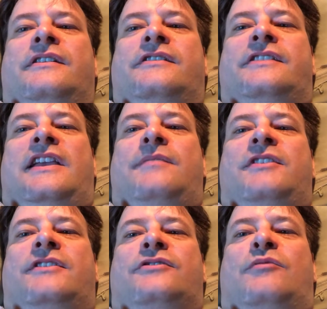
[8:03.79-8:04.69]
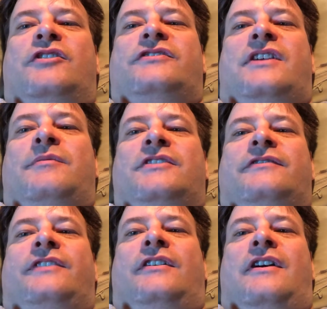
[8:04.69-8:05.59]
because they gave me this homework assignment
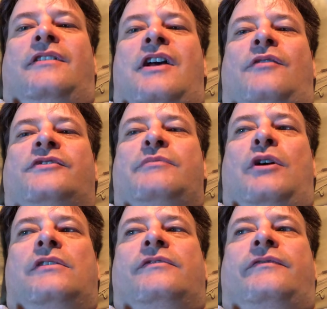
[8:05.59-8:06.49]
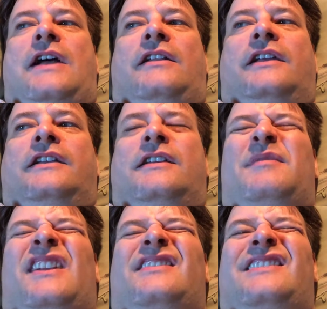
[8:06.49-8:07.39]
to figure out how small of a file I could get,
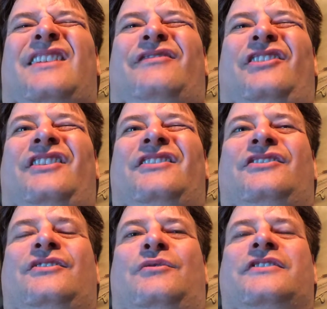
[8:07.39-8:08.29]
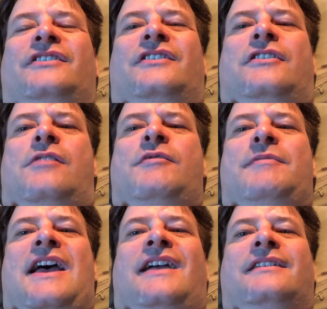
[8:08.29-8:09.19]
but I just had a feeling the dude wasn't going to call me
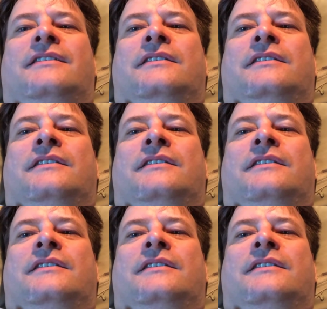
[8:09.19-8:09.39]
back.